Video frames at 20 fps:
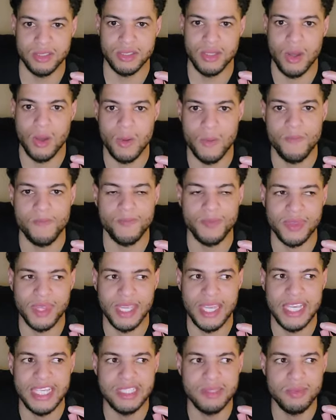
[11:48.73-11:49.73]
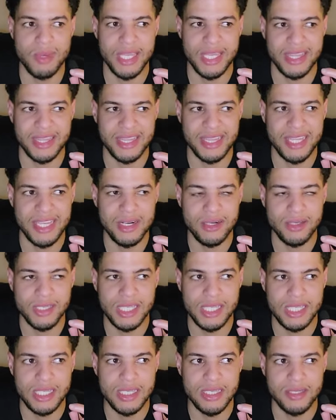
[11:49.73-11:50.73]
So he spent
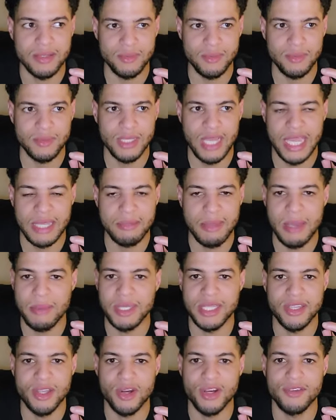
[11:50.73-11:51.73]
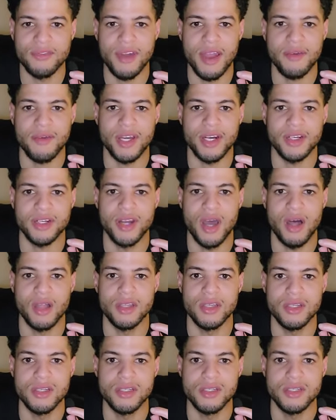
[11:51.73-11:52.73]
literally like maybe
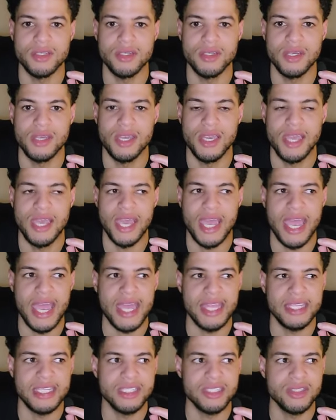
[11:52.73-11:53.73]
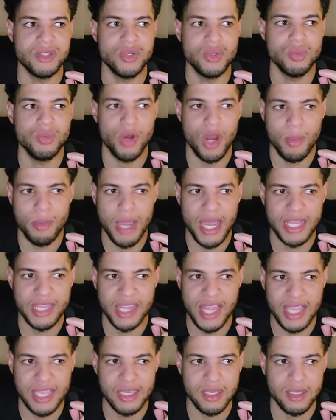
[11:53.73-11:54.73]
$3,500 and this dude brought
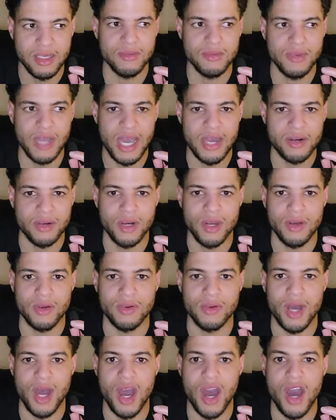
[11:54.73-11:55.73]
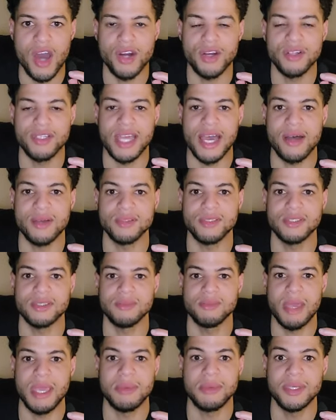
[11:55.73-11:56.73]
back like, I don't know, a hundred
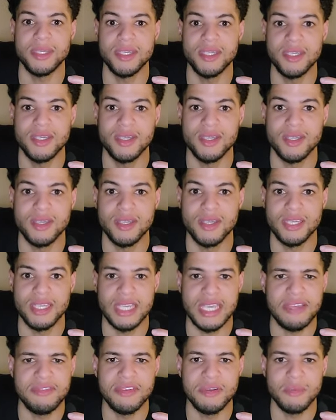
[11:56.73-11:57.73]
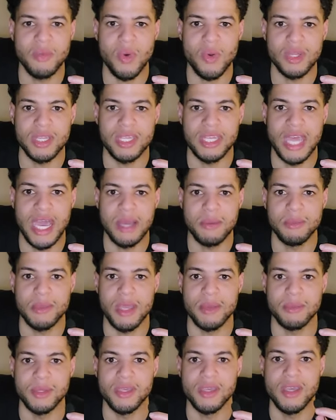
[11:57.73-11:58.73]
thousand maybe even more than that
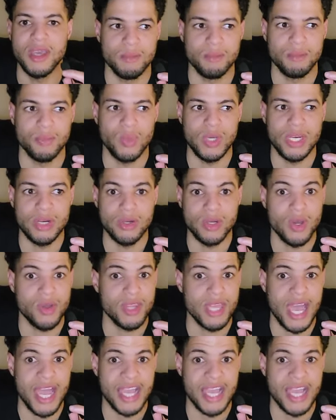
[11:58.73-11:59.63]
maybe we don't know the